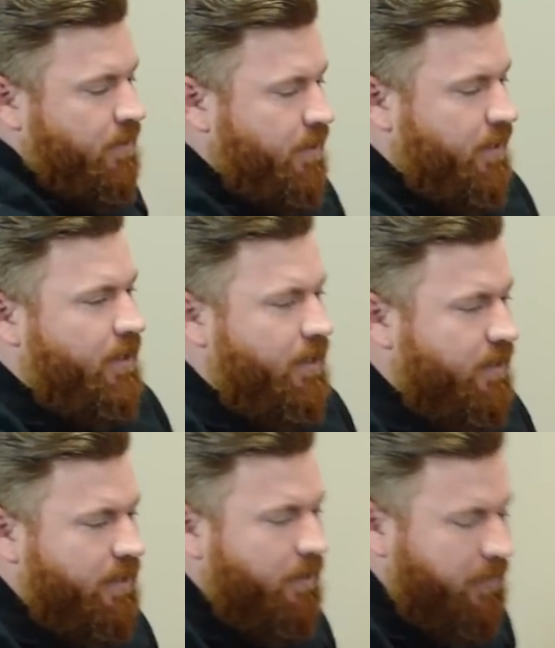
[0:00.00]

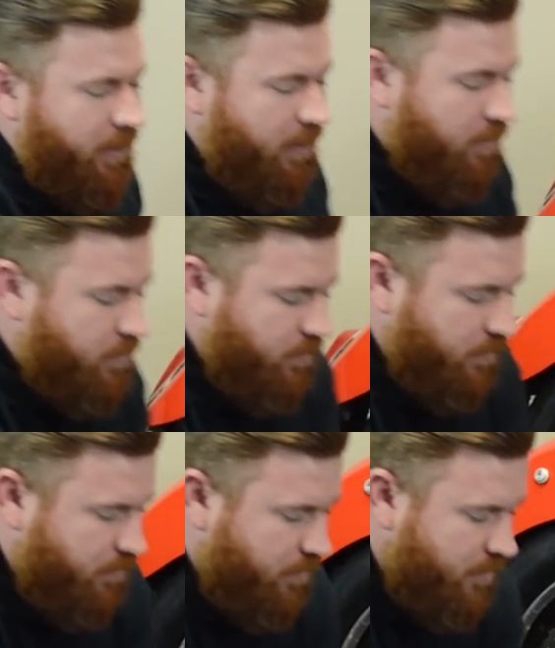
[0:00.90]
And there we go.
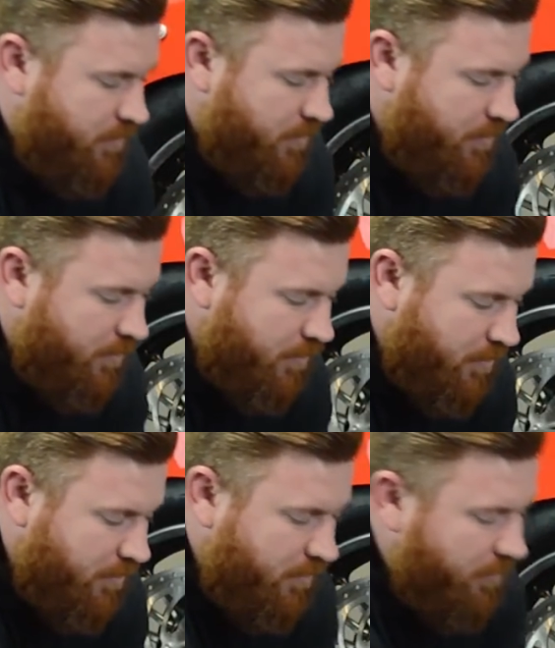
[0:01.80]

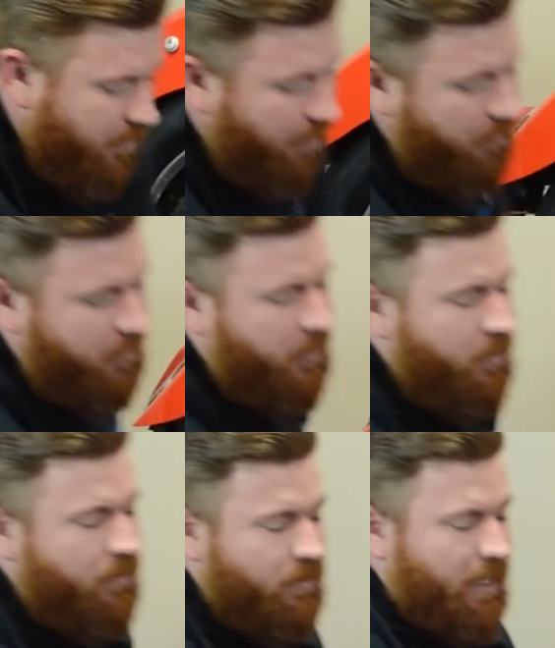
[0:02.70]
Number
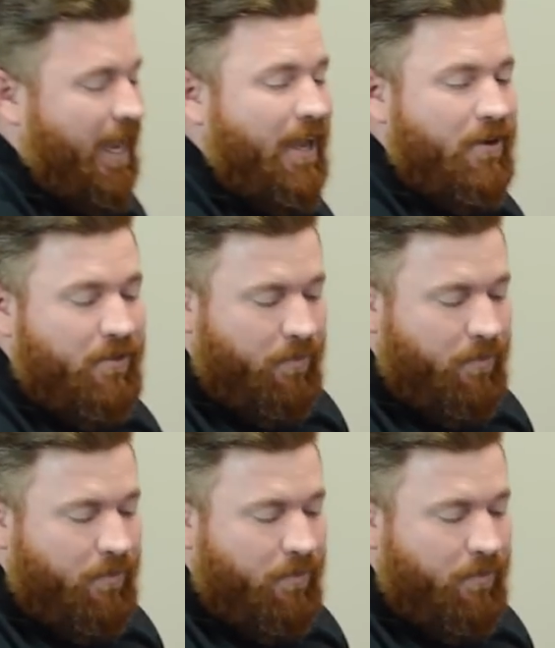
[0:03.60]
two's out of the